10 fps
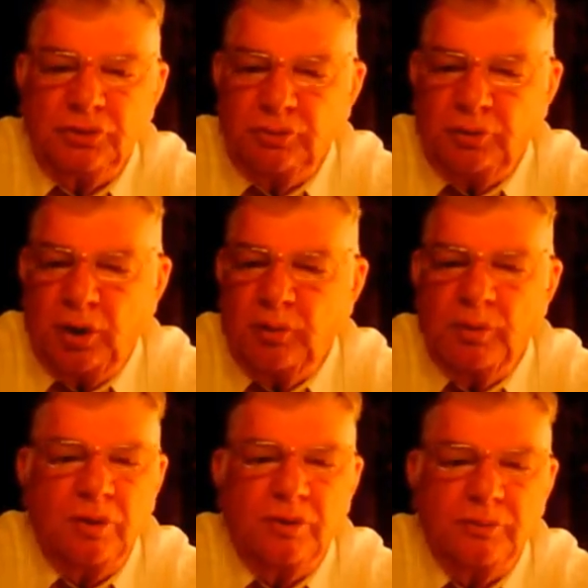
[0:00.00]
you are
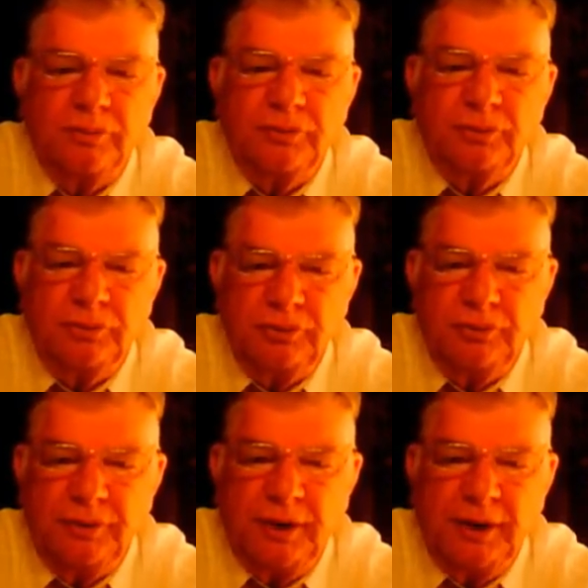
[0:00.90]
welcome to
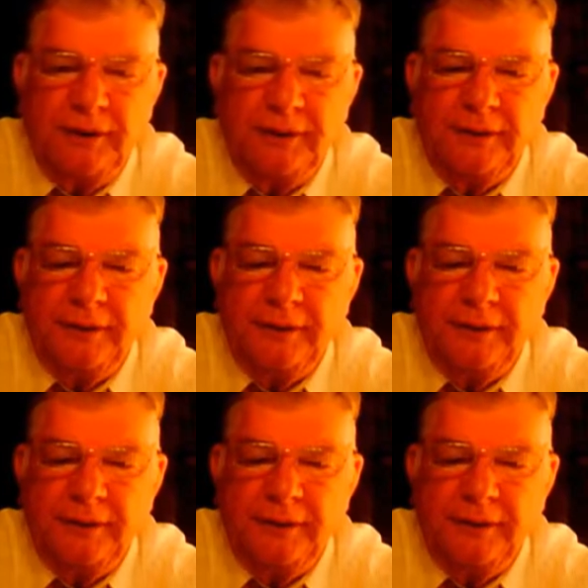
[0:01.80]
do that.